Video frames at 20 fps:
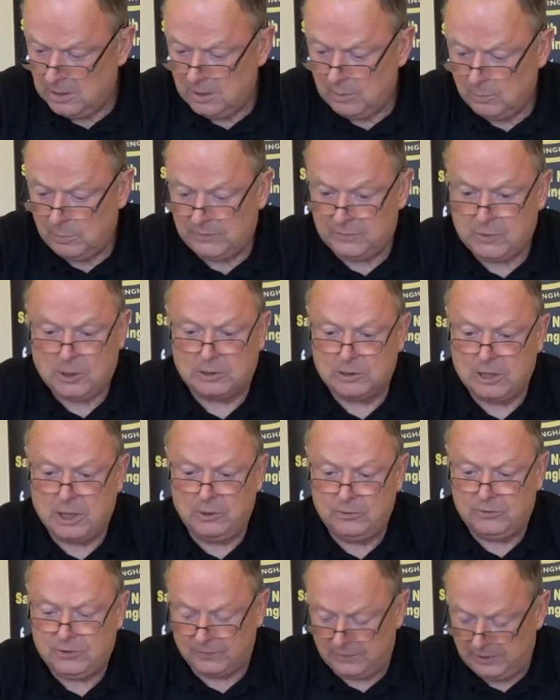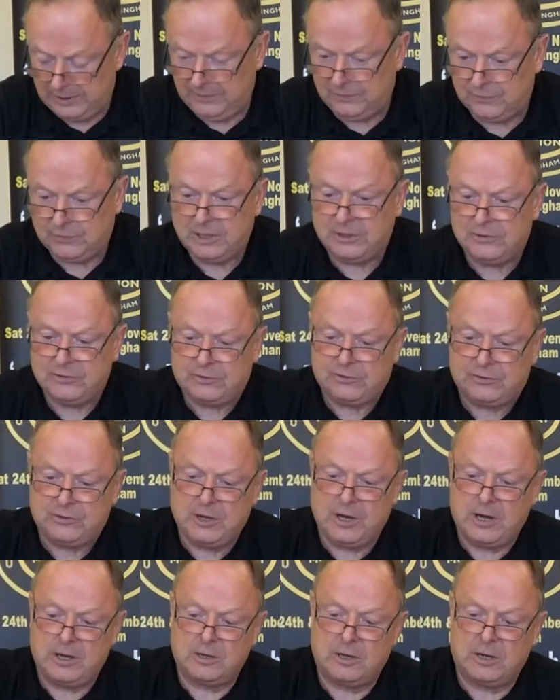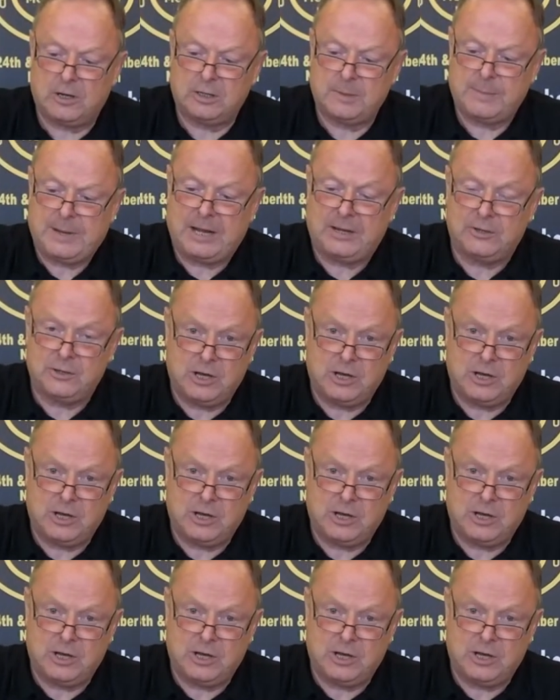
We've got loads of leaflets. There are about